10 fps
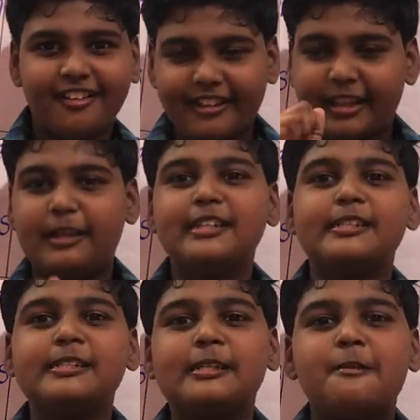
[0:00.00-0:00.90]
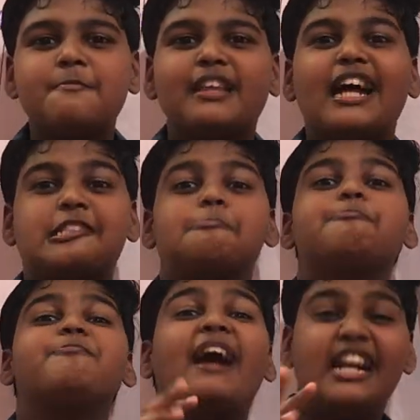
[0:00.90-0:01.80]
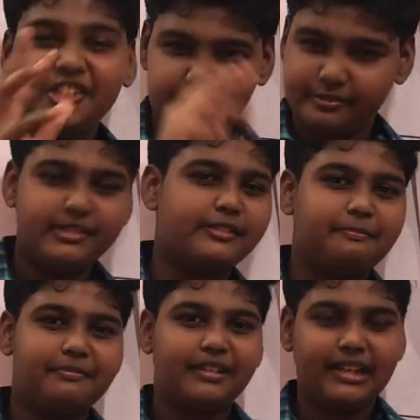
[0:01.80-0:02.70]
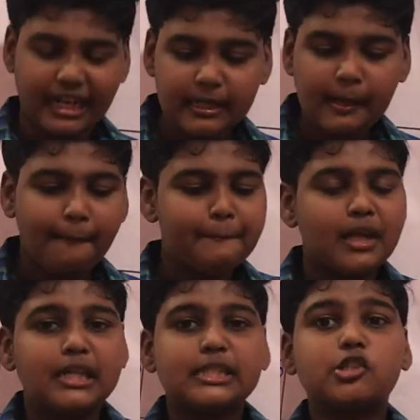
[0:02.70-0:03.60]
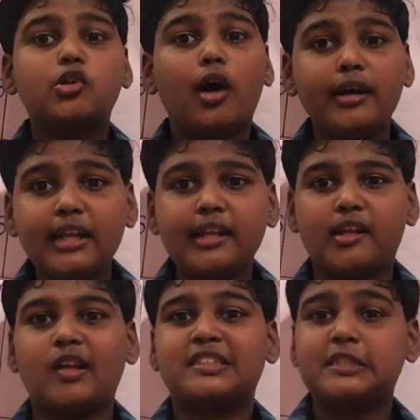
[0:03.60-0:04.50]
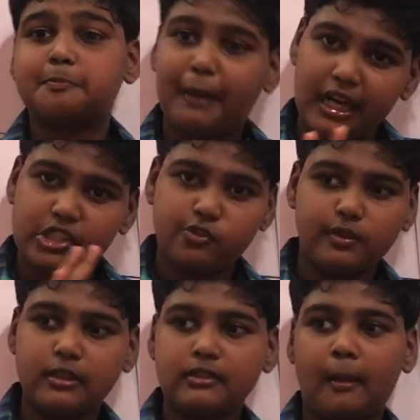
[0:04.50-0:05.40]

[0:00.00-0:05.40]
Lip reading: Okay, it is a Spanish word, right? So Cordillera is a Spanish word.